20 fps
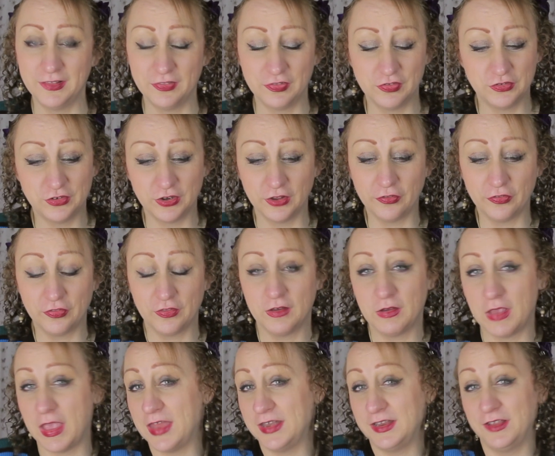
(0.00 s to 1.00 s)
It's just
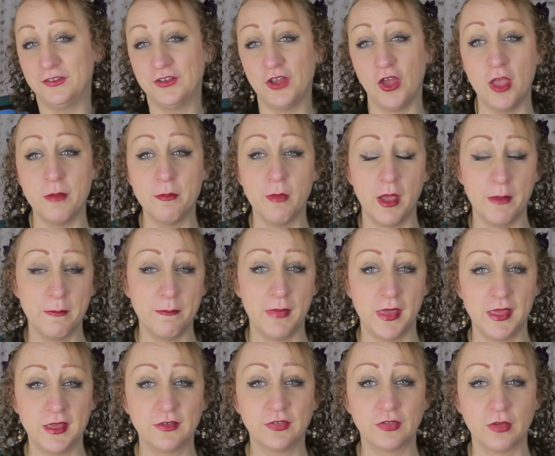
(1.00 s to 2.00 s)
that anytime I
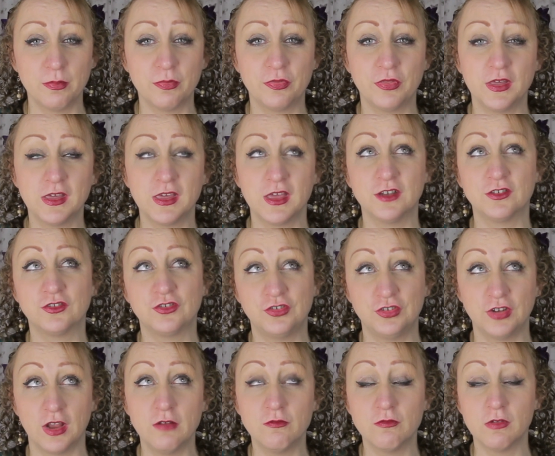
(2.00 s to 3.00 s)
make something, it
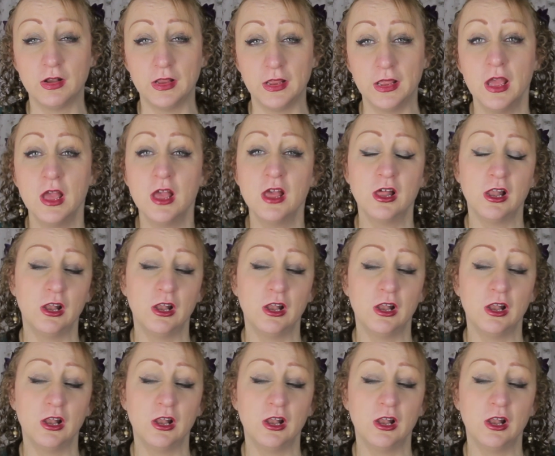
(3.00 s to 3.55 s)
generally